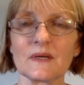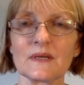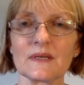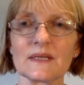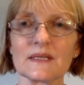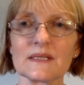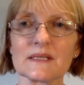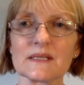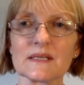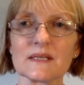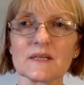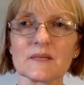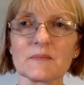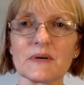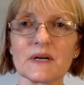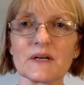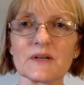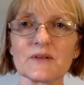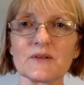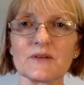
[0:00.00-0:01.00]
Let's think
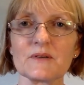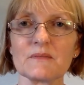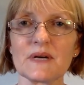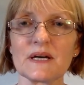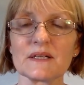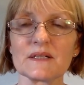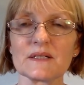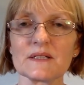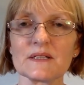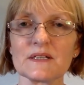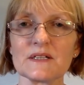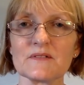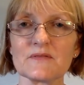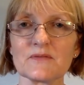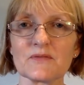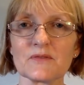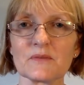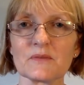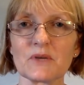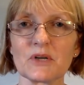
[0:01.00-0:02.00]
about humanity
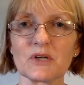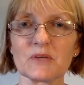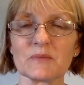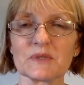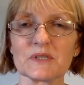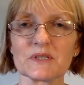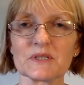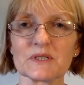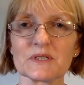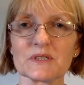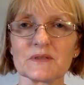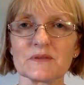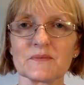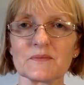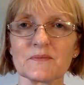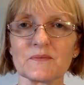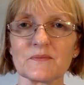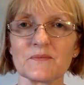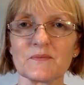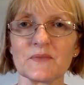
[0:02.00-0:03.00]
for a moment.
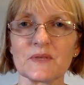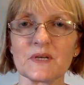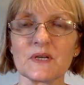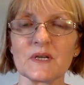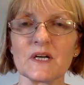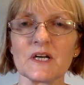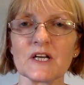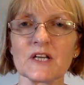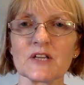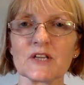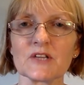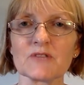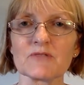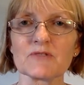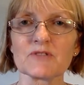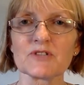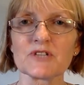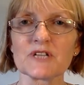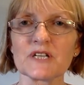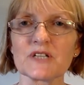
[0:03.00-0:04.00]
The
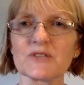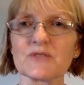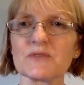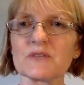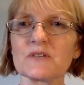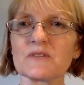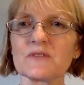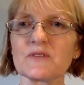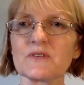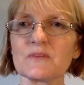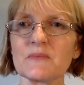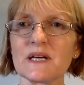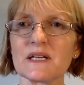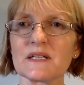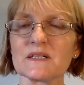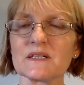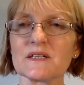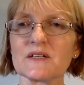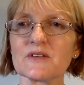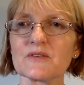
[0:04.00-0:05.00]
trajectory of
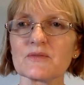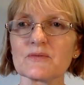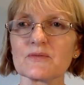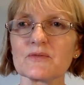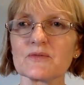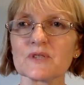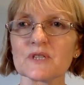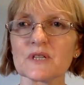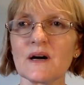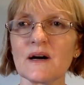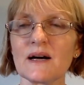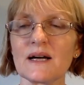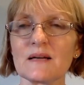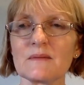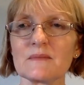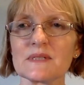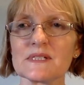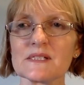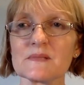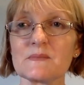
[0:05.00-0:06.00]
humanity through
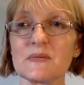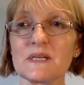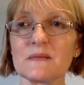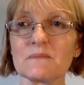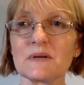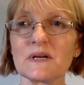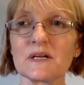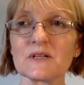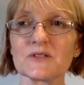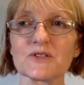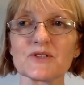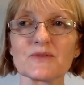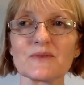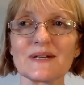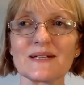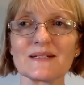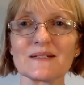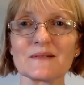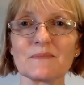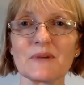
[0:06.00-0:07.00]
time has been
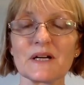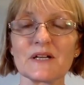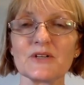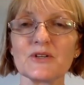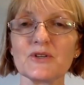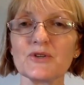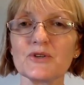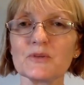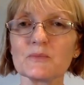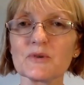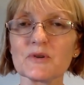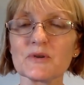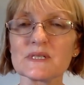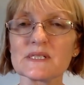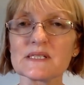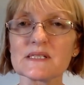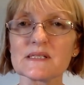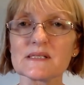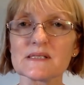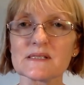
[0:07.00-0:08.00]
punctuated by
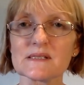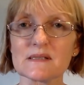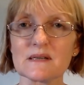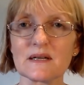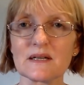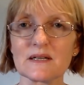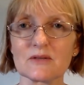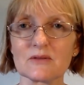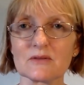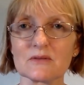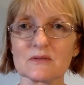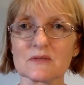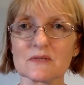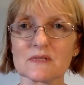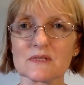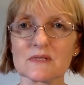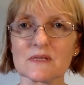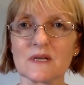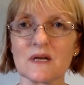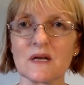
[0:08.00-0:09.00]
numerous
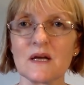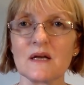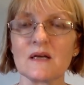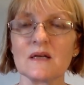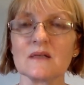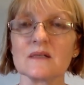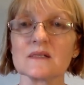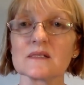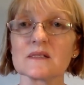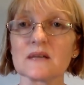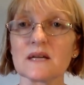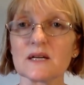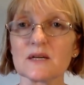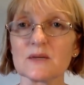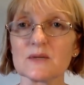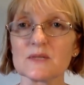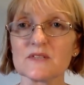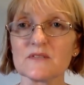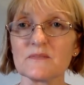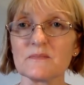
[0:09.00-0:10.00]
cycles
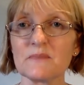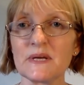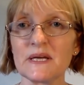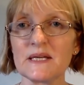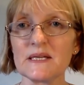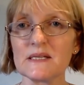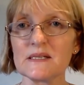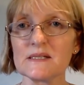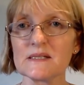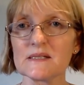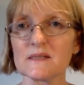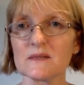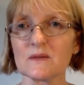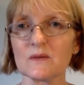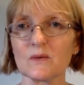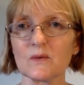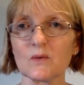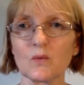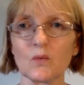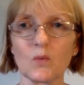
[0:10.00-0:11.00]
cycles of peace,
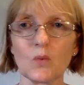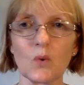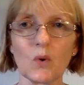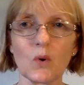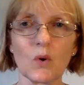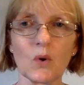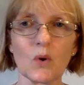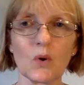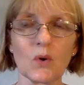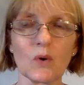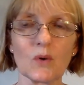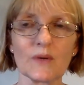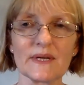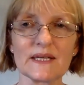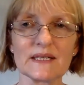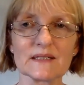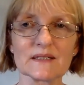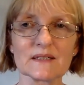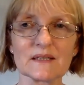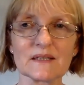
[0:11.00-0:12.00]
war,
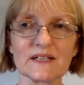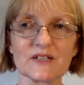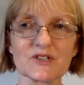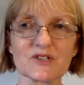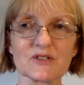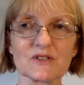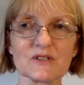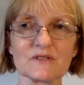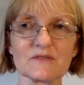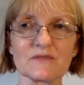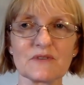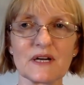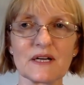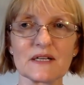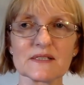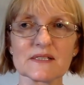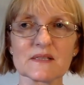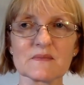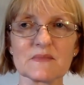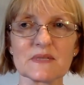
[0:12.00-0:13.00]
intellectual
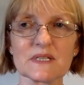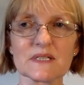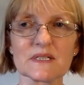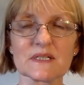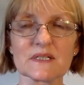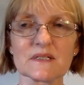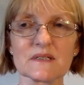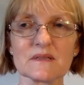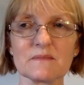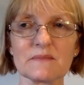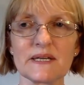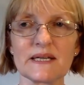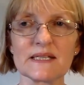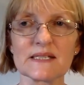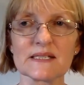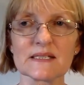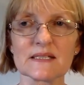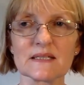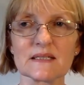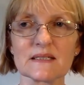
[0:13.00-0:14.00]
advancement,
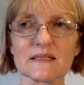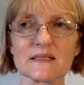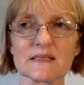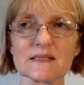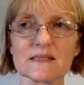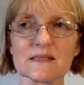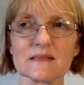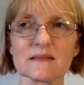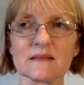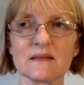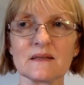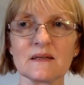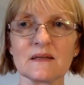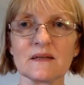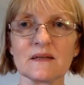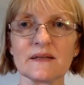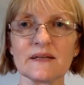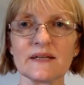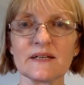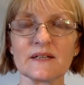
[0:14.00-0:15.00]
pestilence,
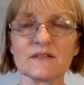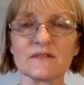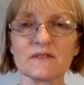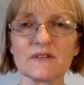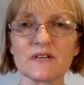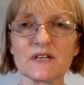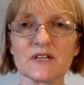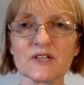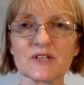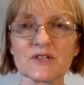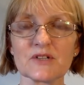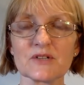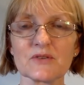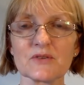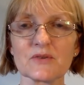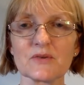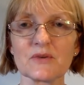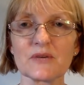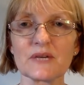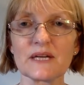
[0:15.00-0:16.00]

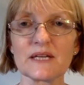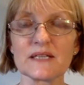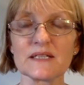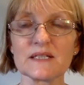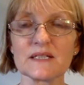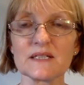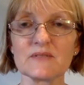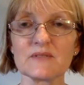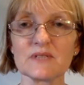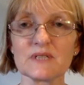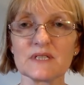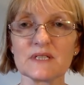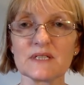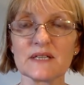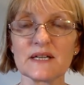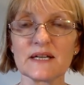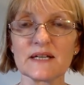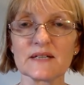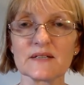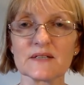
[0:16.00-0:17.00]
innovation,
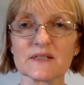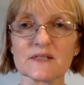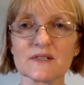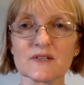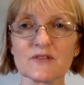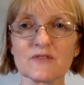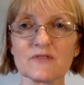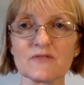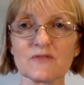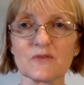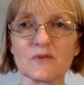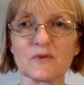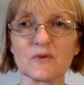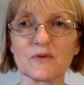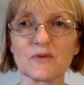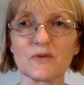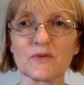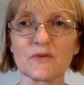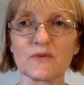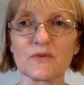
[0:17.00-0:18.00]
creativity, and so
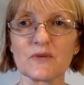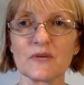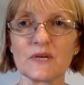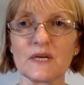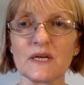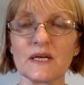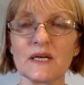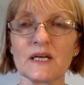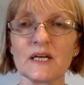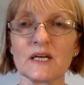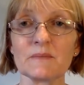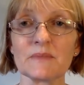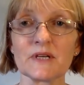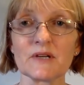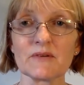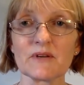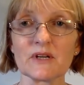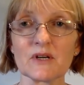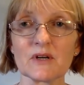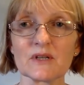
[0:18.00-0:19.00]
forth.
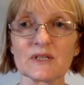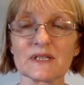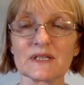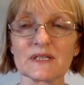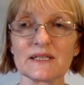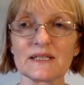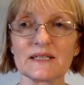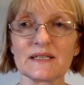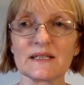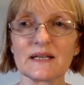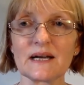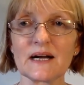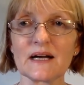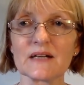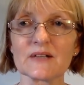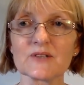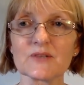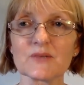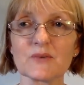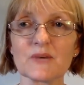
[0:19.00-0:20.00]
Periodically,
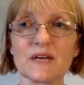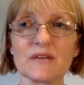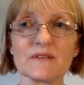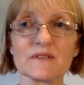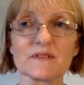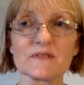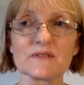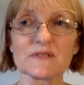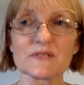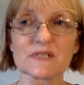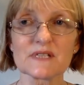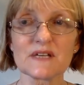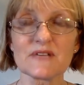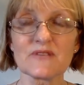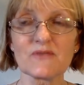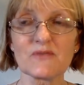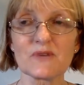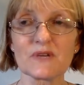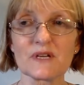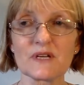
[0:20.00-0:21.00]
large waves of
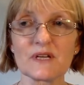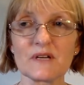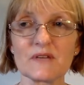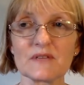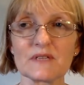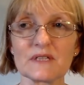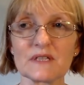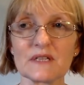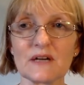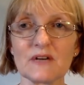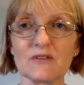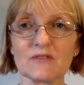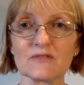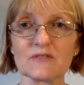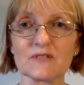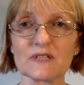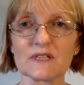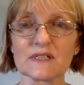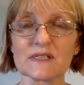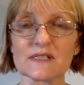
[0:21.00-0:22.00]
suffering have
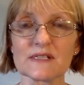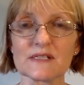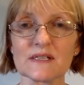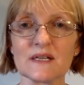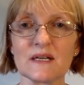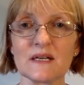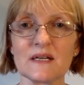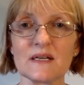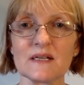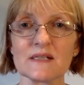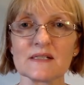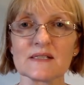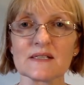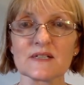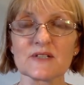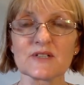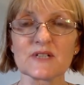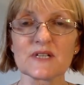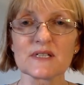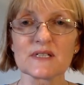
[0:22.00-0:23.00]
engulfed us,
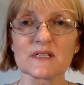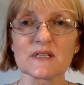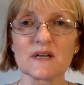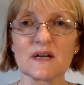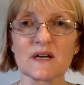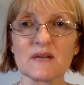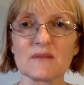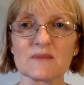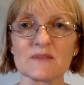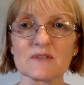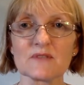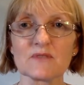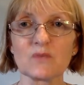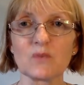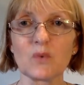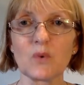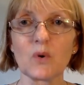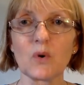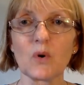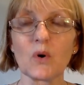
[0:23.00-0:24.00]
such as times of
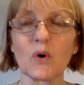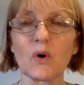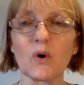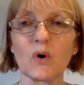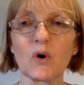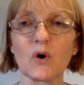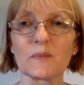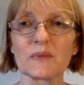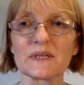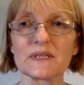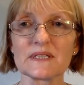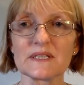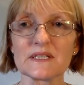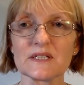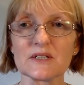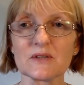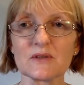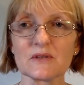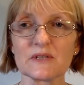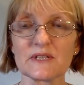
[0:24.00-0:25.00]
war or
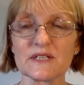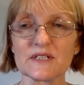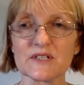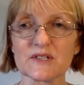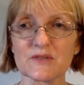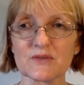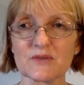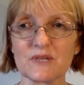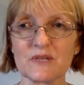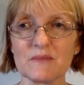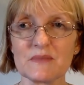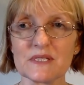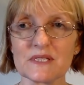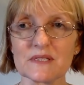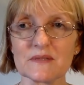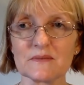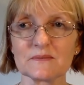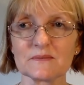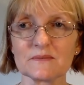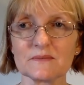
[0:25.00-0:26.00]
political
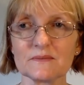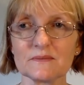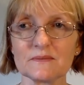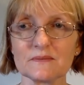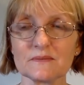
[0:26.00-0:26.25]
extremism.